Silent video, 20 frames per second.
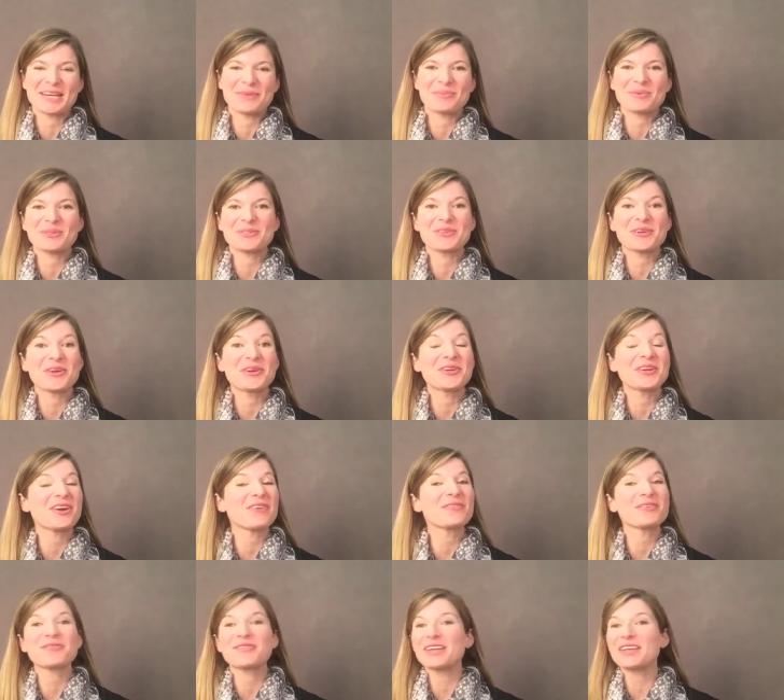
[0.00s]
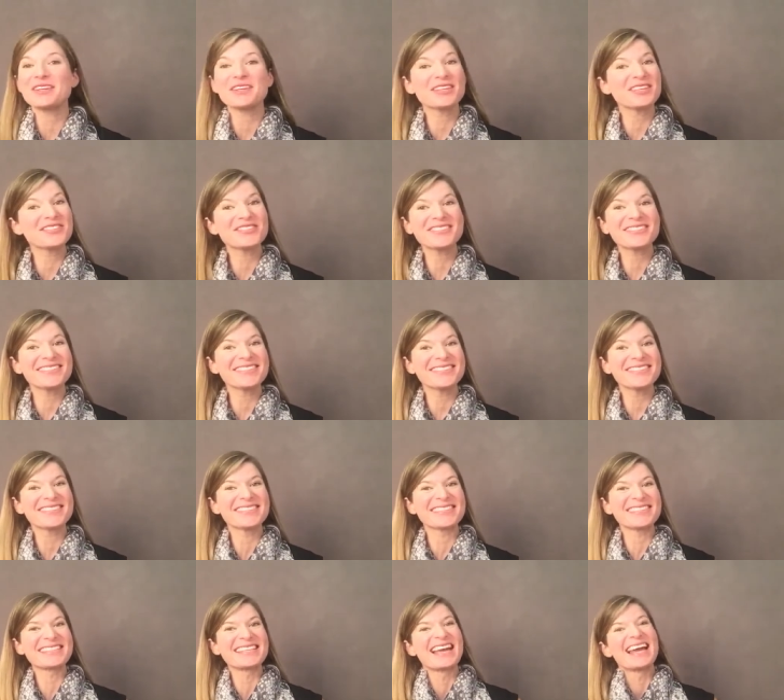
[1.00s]
episode of Event Ninja
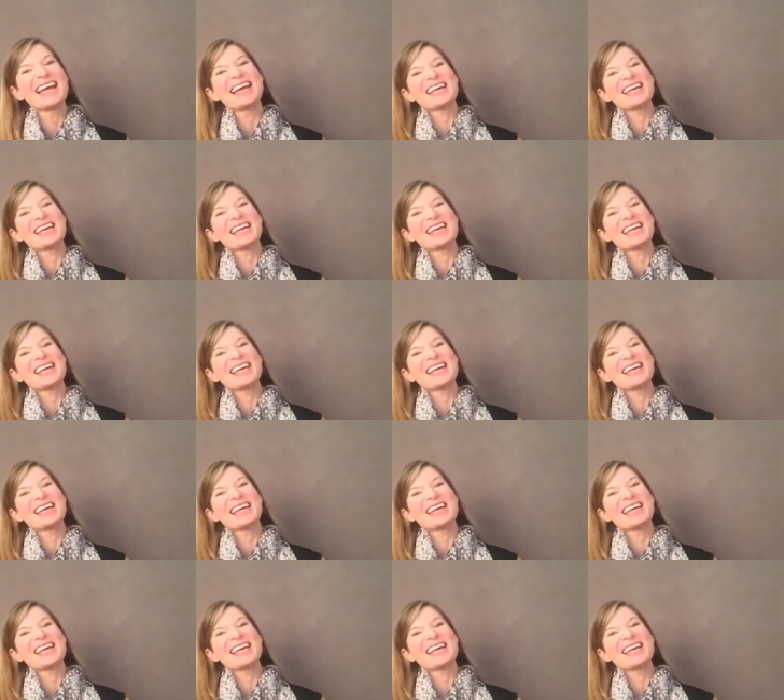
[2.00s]
News,